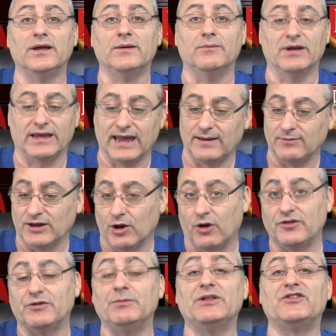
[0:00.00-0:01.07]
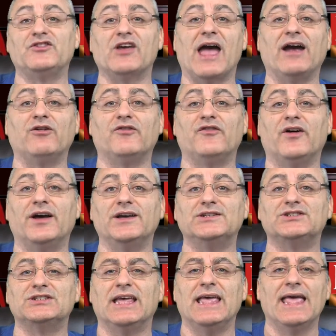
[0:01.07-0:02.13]
became the ultimate
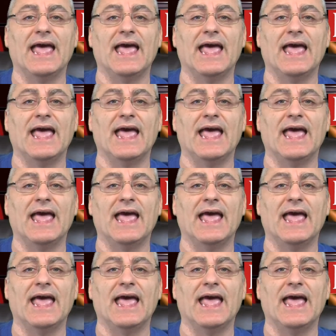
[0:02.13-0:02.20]
sacrifice,